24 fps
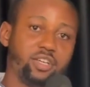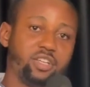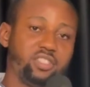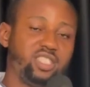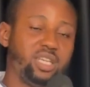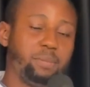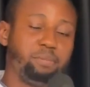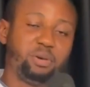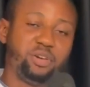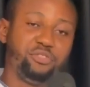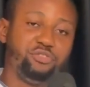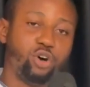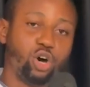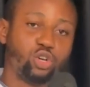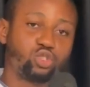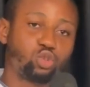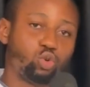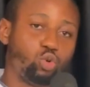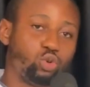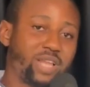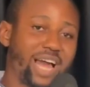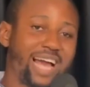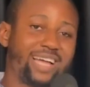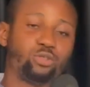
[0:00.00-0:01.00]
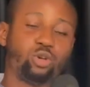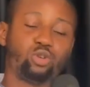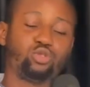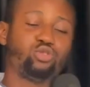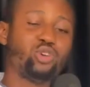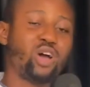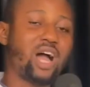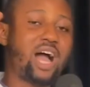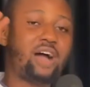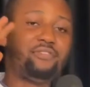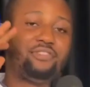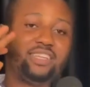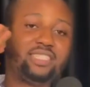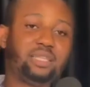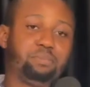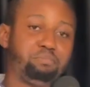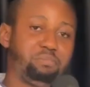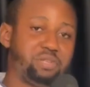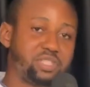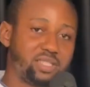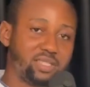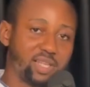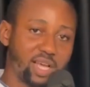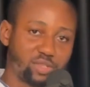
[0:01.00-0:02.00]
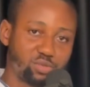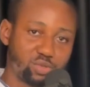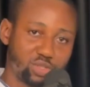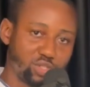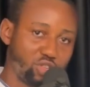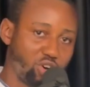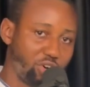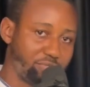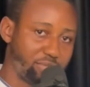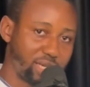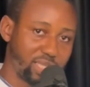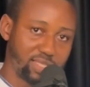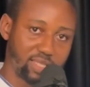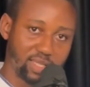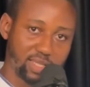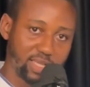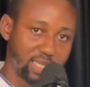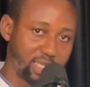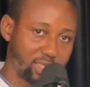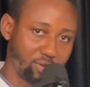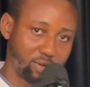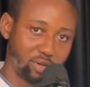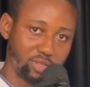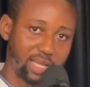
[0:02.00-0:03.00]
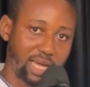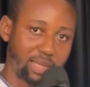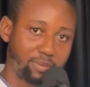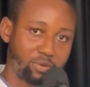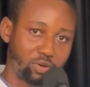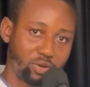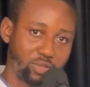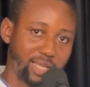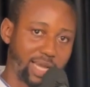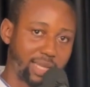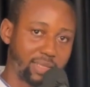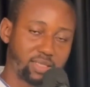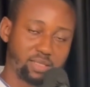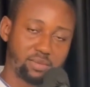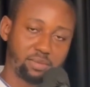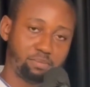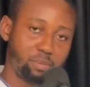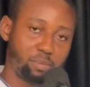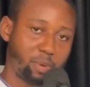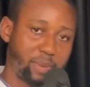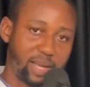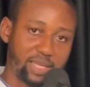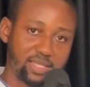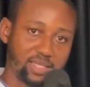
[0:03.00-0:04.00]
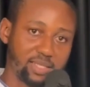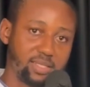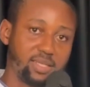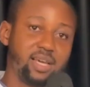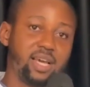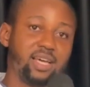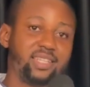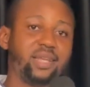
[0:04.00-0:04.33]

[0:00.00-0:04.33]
The previous owner does not have any business with the government again on that property.